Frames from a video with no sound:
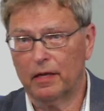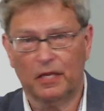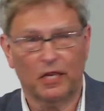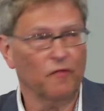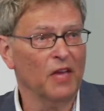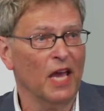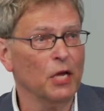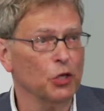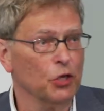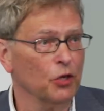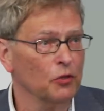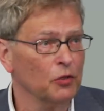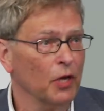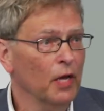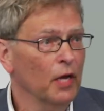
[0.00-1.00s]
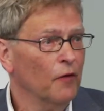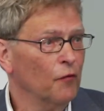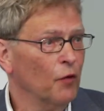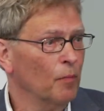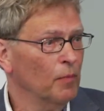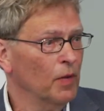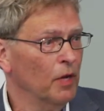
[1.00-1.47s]
deviations
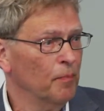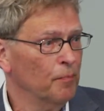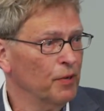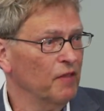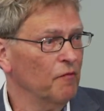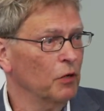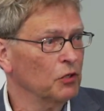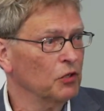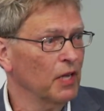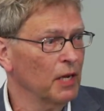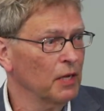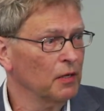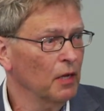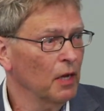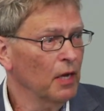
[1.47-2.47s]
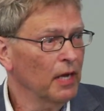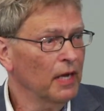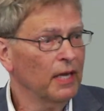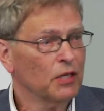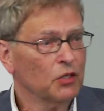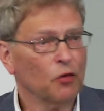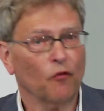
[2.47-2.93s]
from a previous state
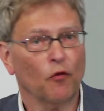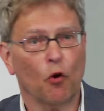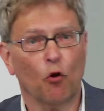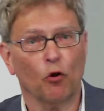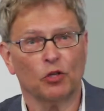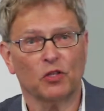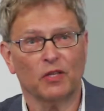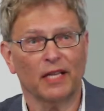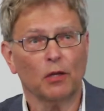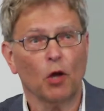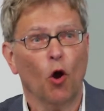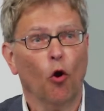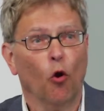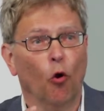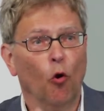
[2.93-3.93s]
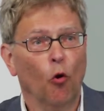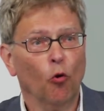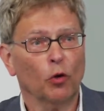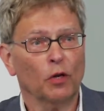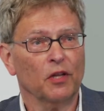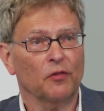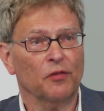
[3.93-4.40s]
is, of course, that
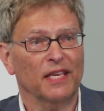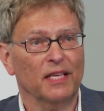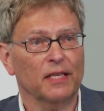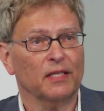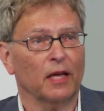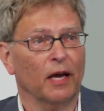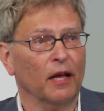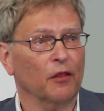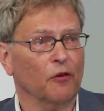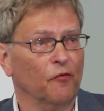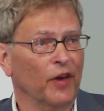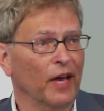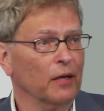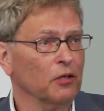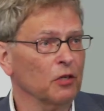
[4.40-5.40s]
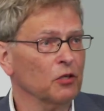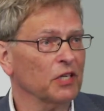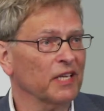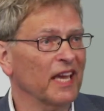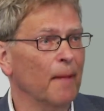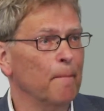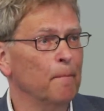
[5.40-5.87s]
all these other factors
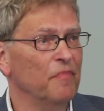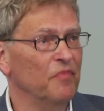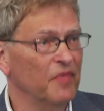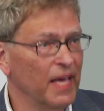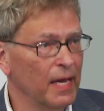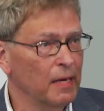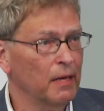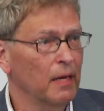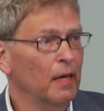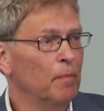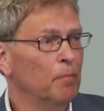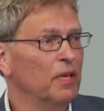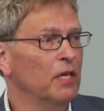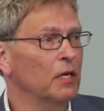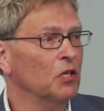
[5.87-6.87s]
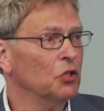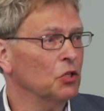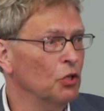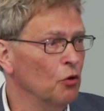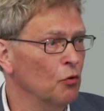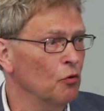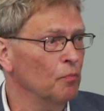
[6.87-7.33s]
can then be
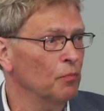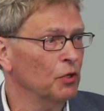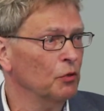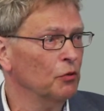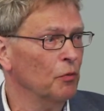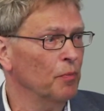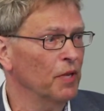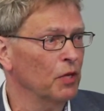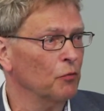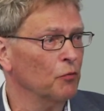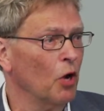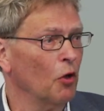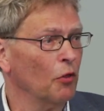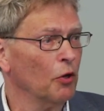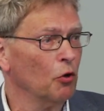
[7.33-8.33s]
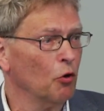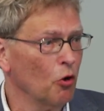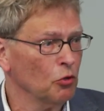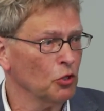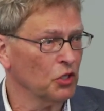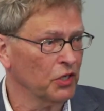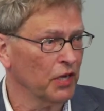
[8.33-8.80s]
assumed to be rather
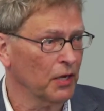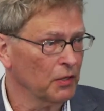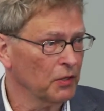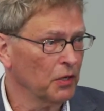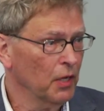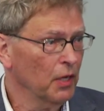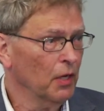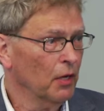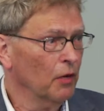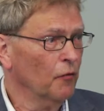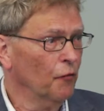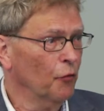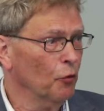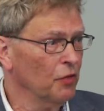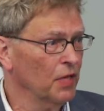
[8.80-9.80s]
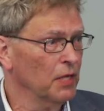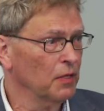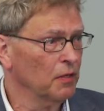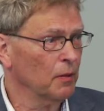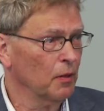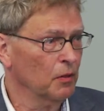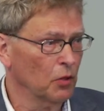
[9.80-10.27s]
constant for
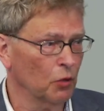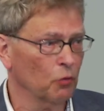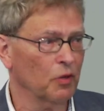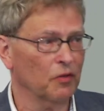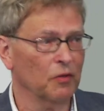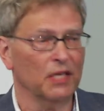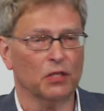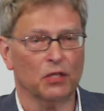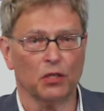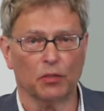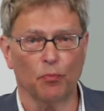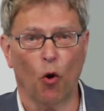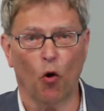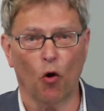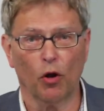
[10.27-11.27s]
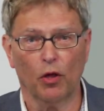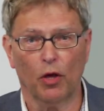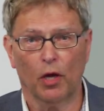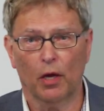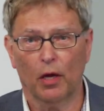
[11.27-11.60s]
during these small